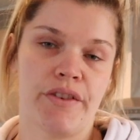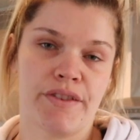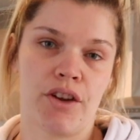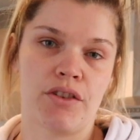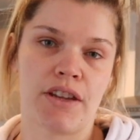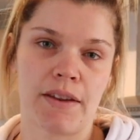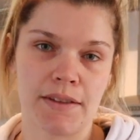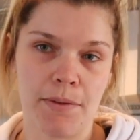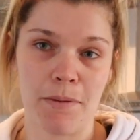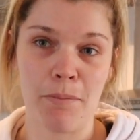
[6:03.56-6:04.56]
Costco to
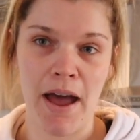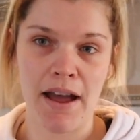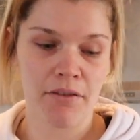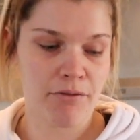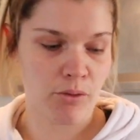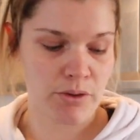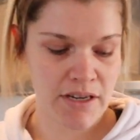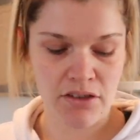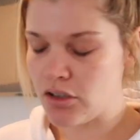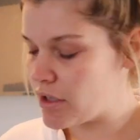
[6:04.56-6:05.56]
get the pack for
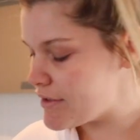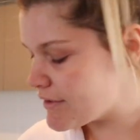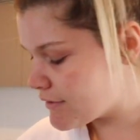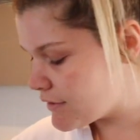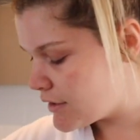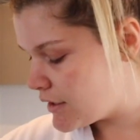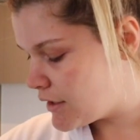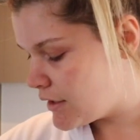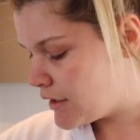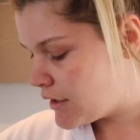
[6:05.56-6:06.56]
$10.
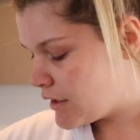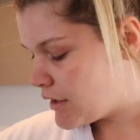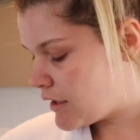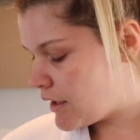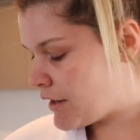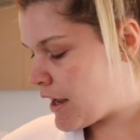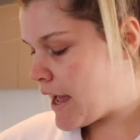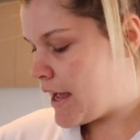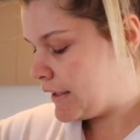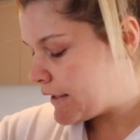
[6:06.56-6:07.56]
Yeah.
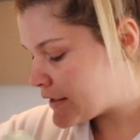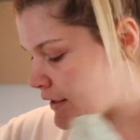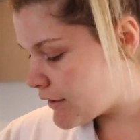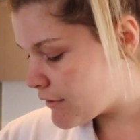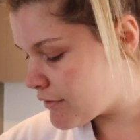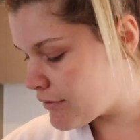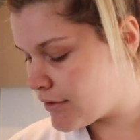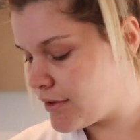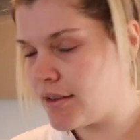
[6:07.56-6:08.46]
lettuce,